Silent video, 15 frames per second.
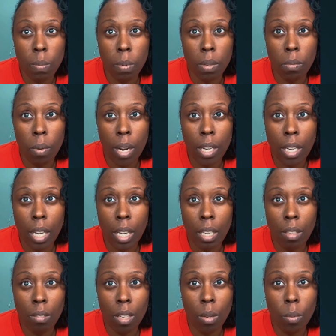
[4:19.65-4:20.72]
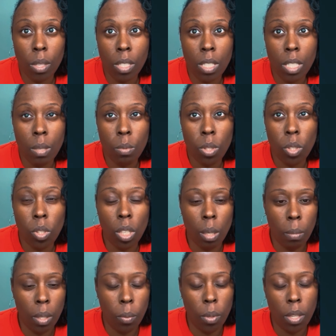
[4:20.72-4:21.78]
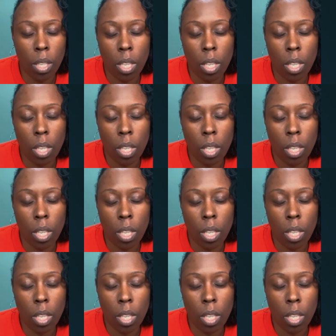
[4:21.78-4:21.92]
but right now I want to see what you come up with.